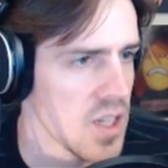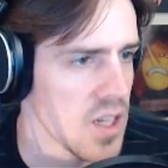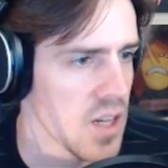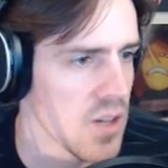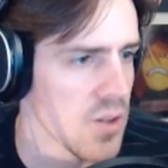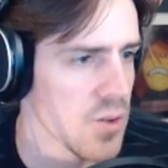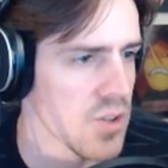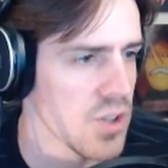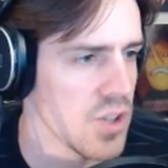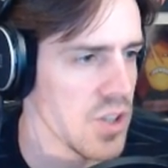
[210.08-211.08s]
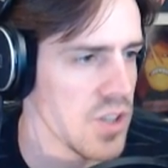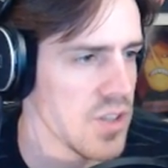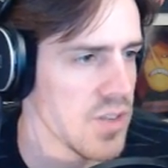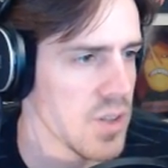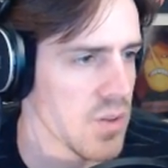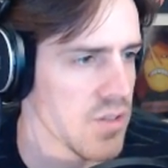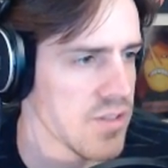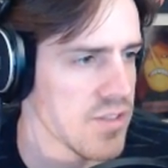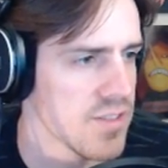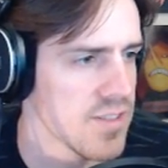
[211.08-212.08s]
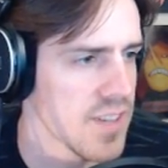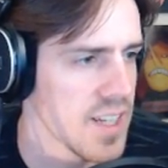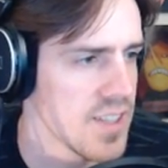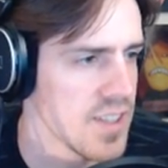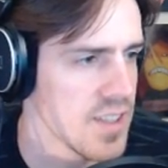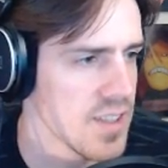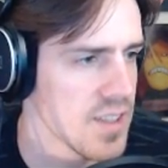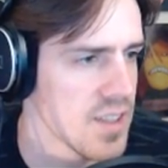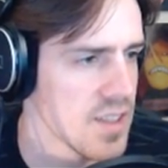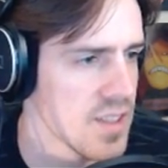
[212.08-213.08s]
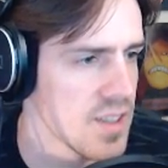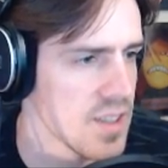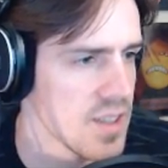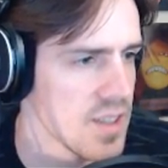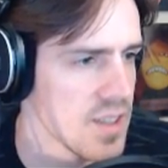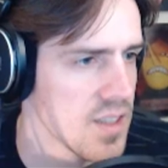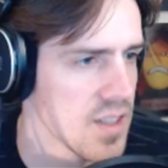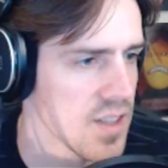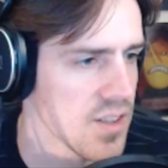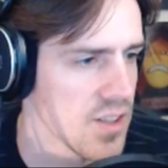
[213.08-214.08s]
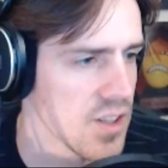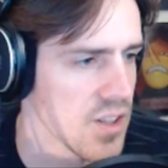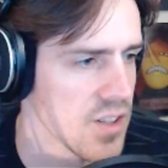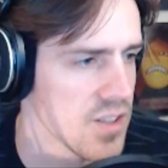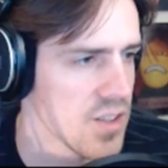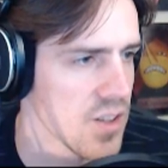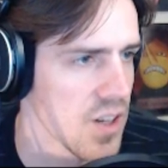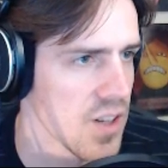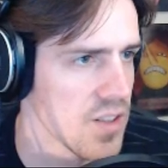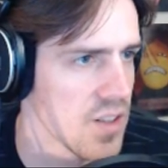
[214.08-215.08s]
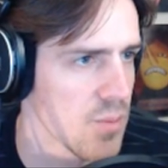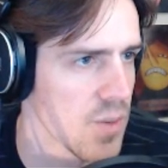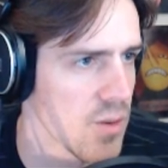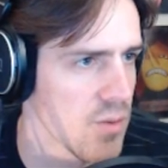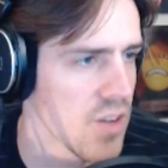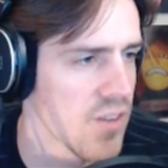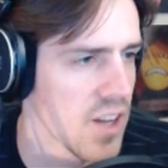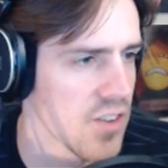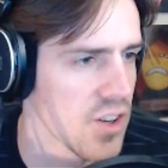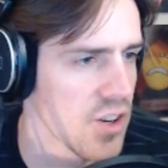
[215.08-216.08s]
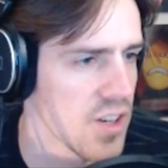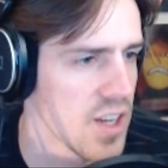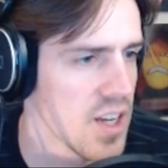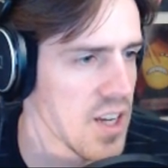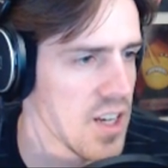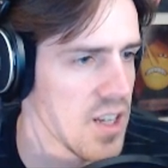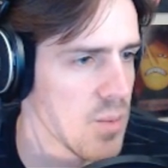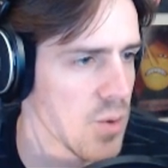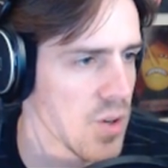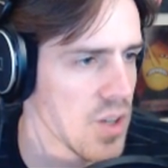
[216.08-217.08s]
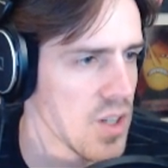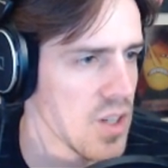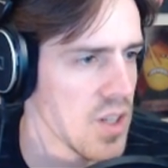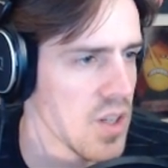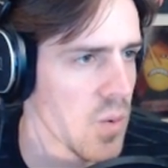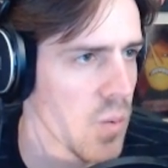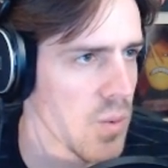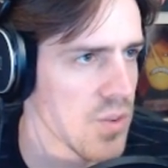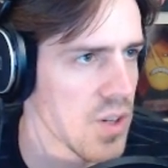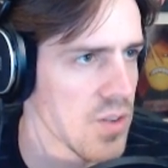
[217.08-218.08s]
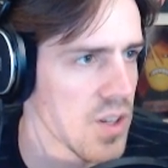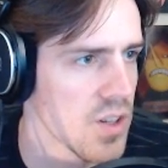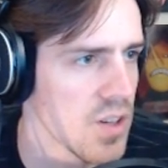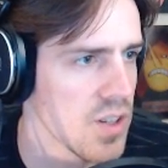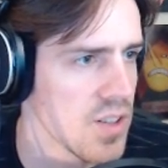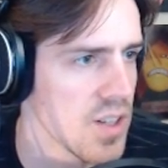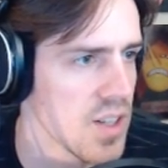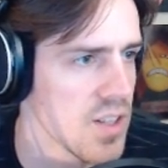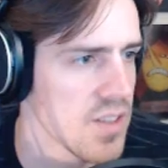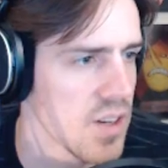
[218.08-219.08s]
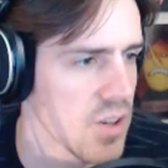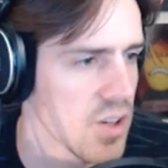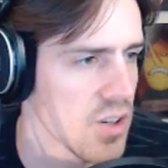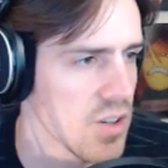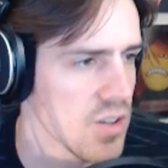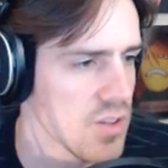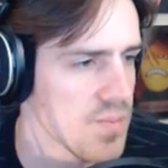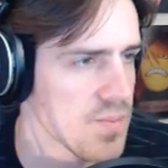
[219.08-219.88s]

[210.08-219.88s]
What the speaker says: And all sorts of goodies, even though we're fighting against the current. Okay, never mind. We're not fighting against the current anymore. What was down there? A dead end, if I recall.